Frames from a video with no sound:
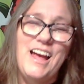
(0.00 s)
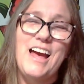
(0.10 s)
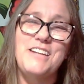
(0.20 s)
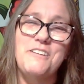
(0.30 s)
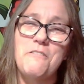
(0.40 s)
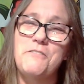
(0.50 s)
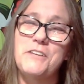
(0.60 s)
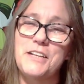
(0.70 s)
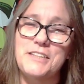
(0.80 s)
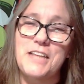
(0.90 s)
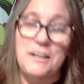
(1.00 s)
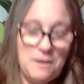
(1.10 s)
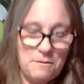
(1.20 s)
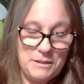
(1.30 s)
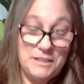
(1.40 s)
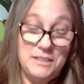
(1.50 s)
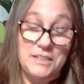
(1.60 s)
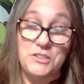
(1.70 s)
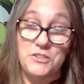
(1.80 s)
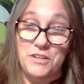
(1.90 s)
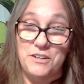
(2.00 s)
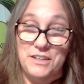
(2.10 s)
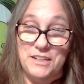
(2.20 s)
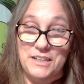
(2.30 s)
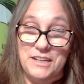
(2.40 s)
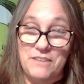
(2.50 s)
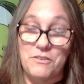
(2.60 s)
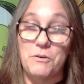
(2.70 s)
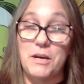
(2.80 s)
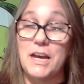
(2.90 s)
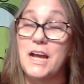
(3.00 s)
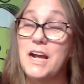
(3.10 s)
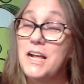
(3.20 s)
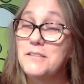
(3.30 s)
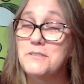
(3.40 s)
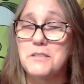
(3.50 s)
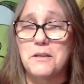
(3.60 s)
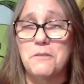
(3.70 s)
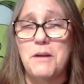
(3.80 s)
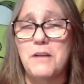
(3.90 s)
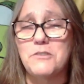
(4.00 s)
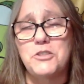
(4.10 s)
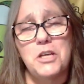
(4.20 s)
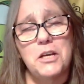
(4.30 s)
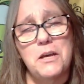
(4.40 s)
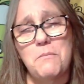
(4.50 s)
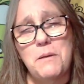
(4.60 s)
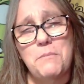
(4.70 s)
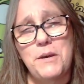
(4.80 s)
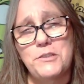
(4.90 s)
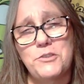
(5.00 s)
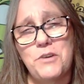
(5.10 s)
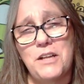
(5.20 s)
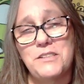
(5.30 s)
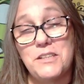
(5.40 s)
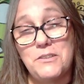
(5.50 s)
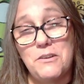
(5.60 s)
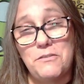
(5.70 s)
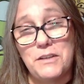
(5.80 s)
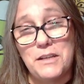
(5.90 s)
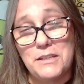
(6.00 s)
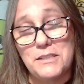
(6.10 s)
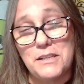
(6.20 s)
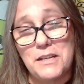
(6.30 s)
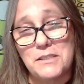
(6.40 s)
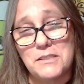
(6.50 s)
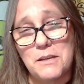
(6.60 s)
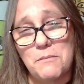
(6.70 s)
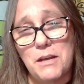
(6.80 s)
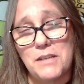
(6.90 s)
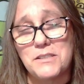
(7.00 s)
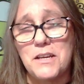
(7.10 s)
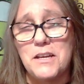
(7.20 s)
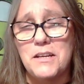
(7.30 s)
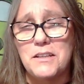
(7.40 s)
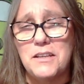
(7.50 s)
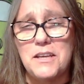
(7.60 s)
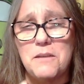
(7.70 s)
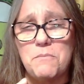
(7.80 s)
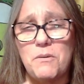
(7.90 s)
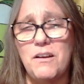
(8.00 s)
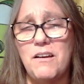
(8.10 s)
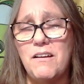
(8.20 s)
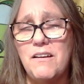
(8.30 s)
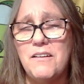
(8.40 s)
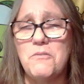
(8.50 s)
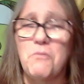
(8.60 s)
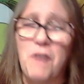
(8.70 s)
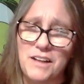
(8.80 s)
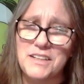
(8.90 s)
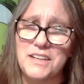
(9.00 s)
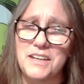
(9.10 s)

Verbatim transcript: and don't forget, that comment could get you entered in a giveaway. And stick around, check out my Patreons, and don't forget until next time, guys, keep on rocking.